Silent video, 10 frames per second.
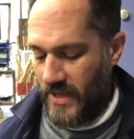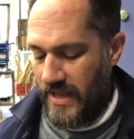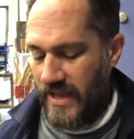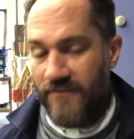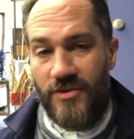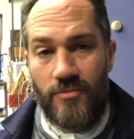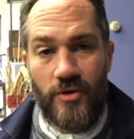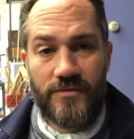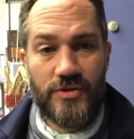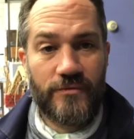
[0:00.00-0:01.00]
If you
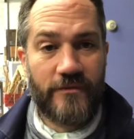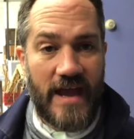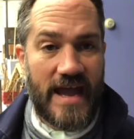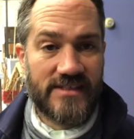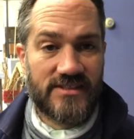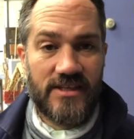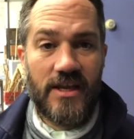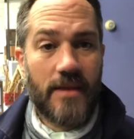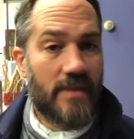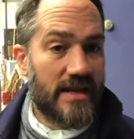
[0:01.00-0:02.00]
move too fast,
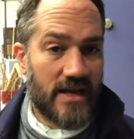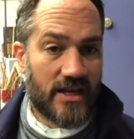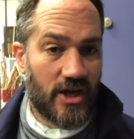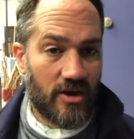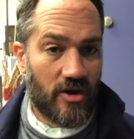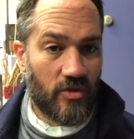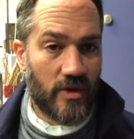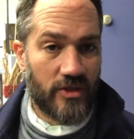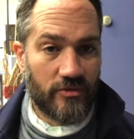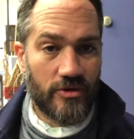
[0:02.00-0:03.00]
it might not cut all the
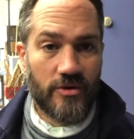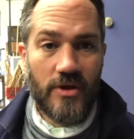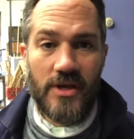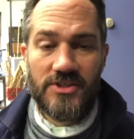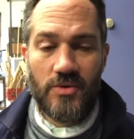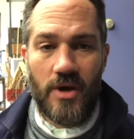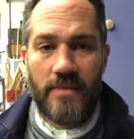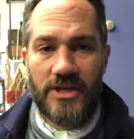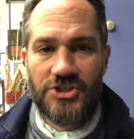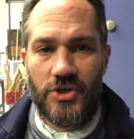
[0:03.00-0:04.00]
way through. So you want to
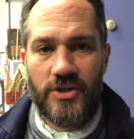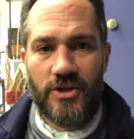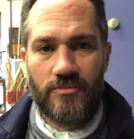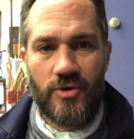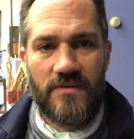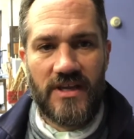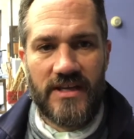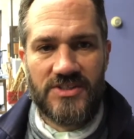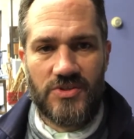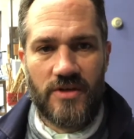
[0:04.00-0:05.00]
make sure that you're moving at
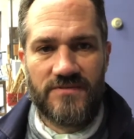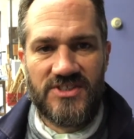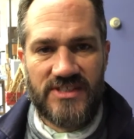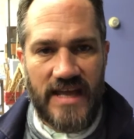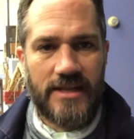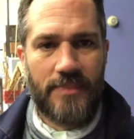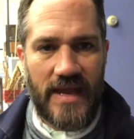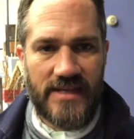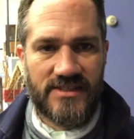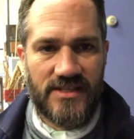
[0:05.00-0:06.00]
a sort of steady
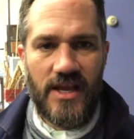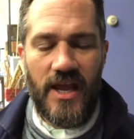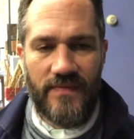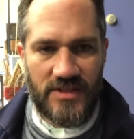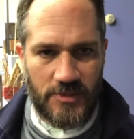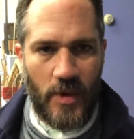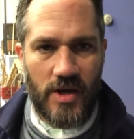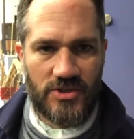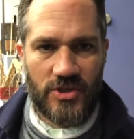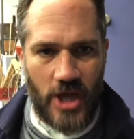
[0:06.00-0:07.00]
pace and that
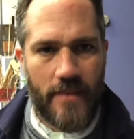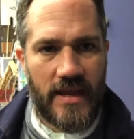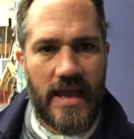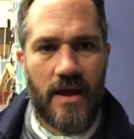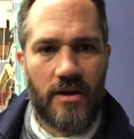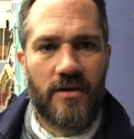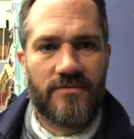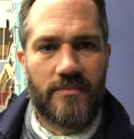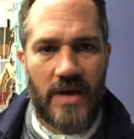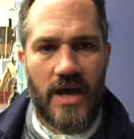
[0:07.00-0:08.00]
sparks are coming out of
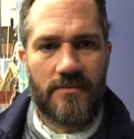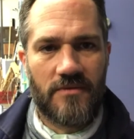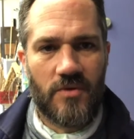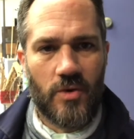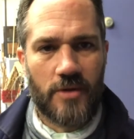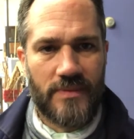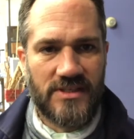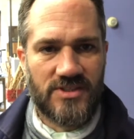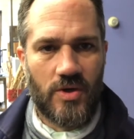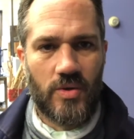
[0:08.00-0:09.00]
the bottom of the
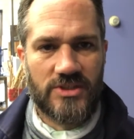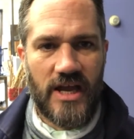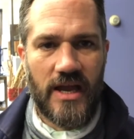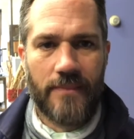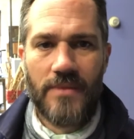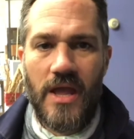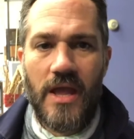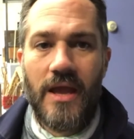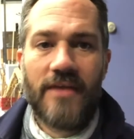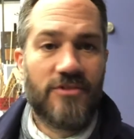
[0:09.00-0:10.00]
workpiece the whole time.
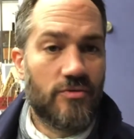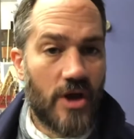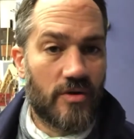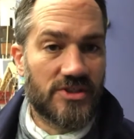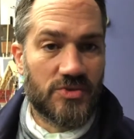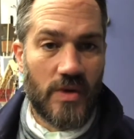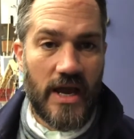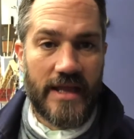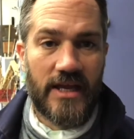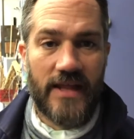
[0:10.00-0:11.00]
If you noticed, when
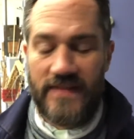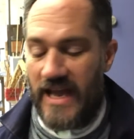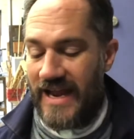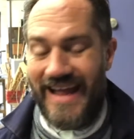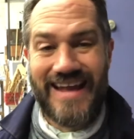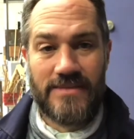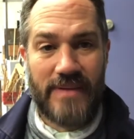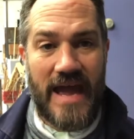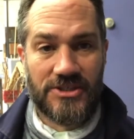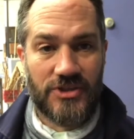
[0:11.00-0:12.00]
I cut that, I had to
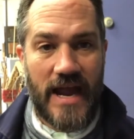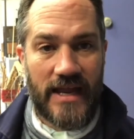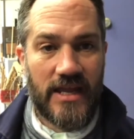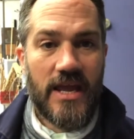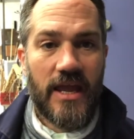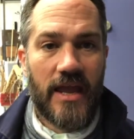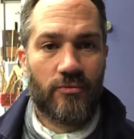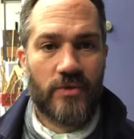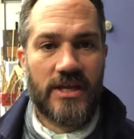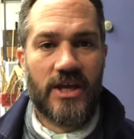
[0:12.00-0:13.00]
backtrack and
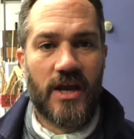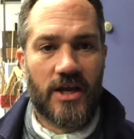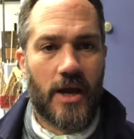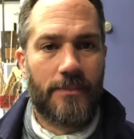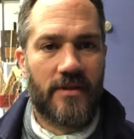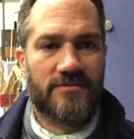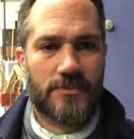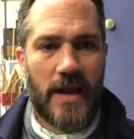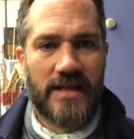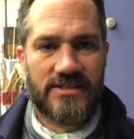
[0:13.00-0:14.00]
recut a couple of
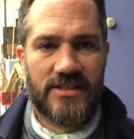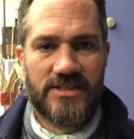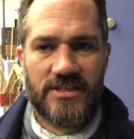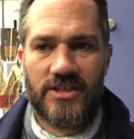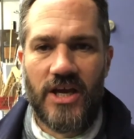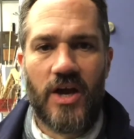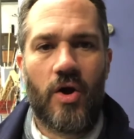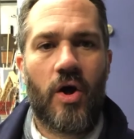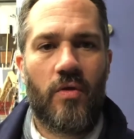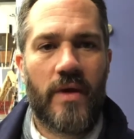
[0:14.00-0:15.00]
spots that didn't cut
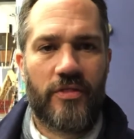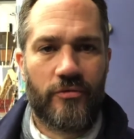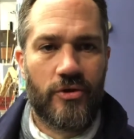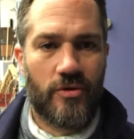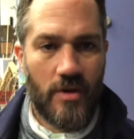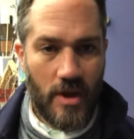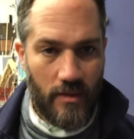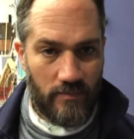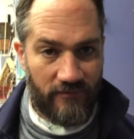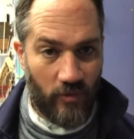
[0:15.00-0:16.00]
all the way through
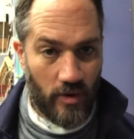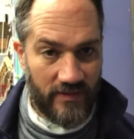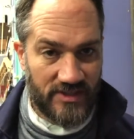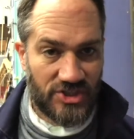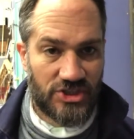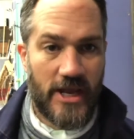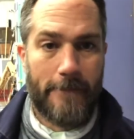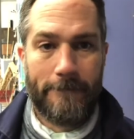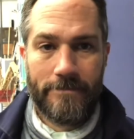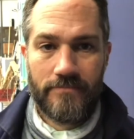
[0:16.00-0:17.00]
before this shape
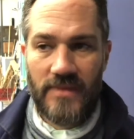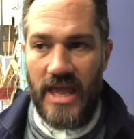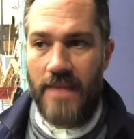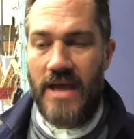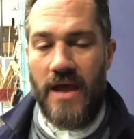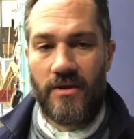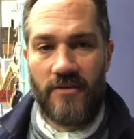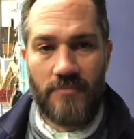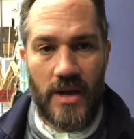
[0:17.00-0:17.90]
came out of my